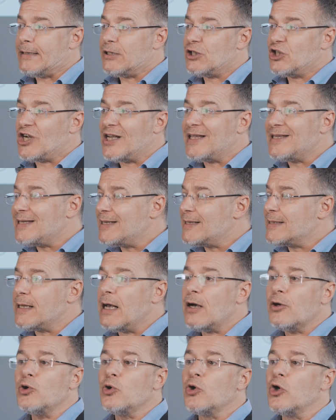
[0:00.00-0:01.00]
chances
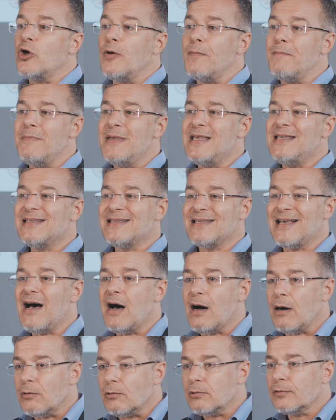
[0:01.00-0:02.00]
are you're going to miss
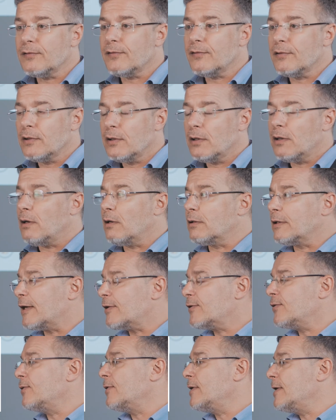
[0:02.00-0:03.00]
out on
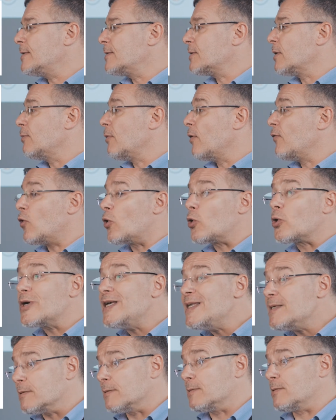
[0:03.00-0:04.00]
actually some of the
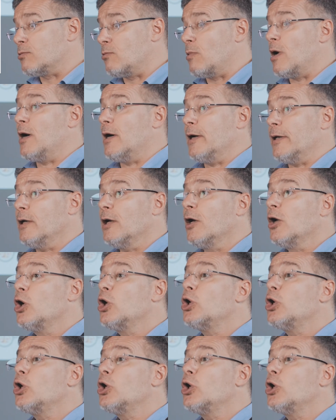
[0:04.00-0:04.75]
reasons why